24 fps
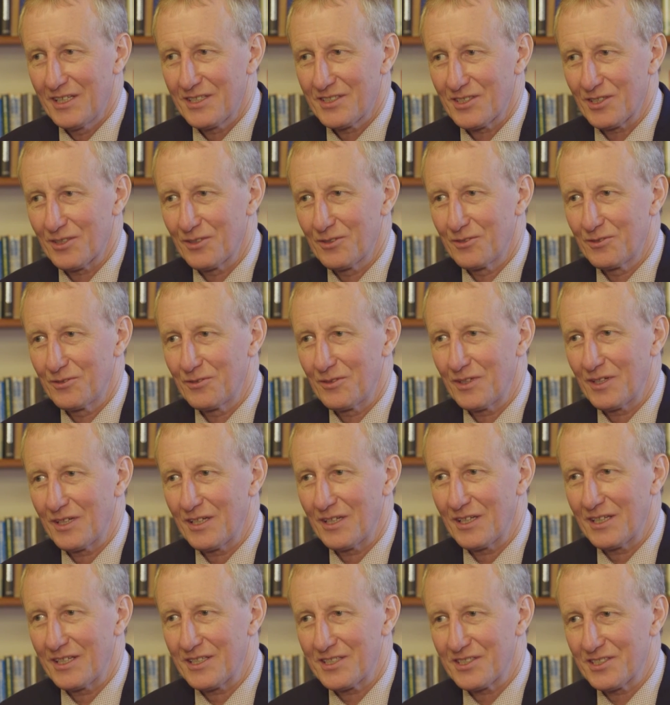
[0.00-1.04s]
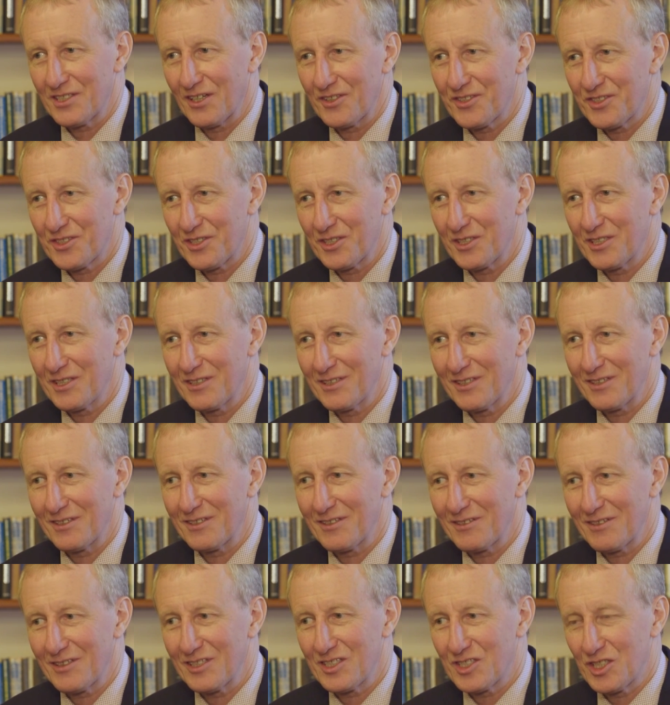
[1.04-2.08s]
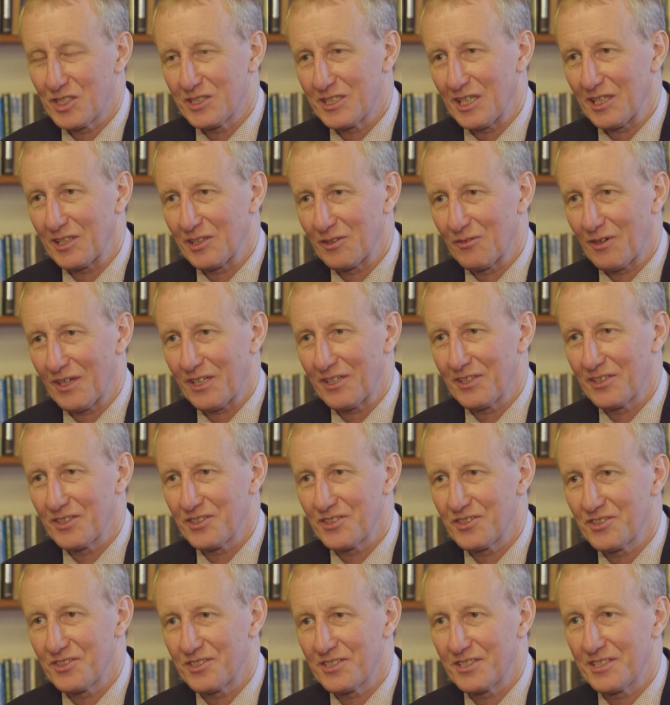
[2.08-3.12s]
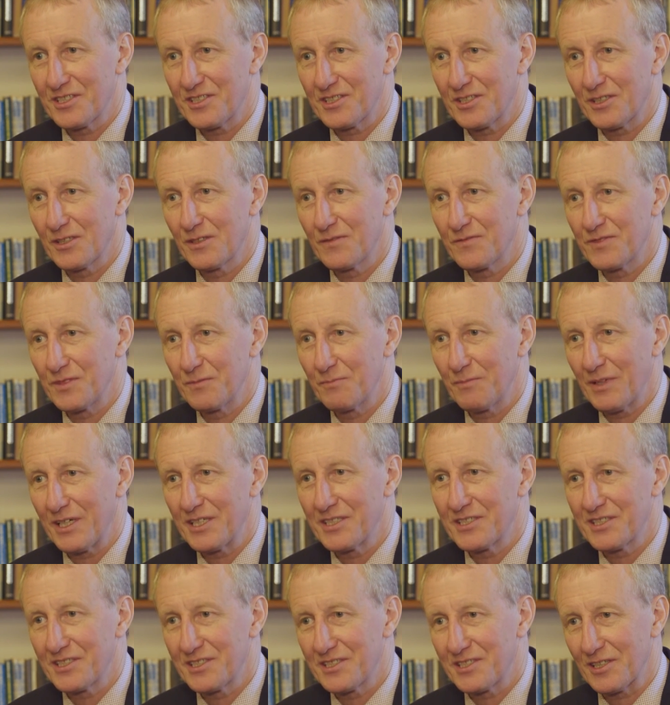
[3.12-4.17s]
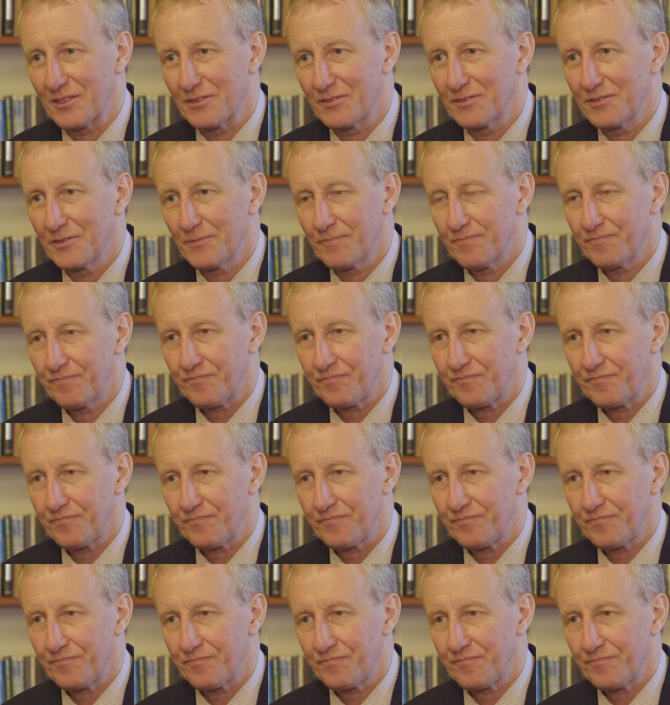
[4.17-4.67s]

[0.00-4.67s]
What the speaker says: so it's nice to see that she's getting the recognition she deserves in Basingstoke.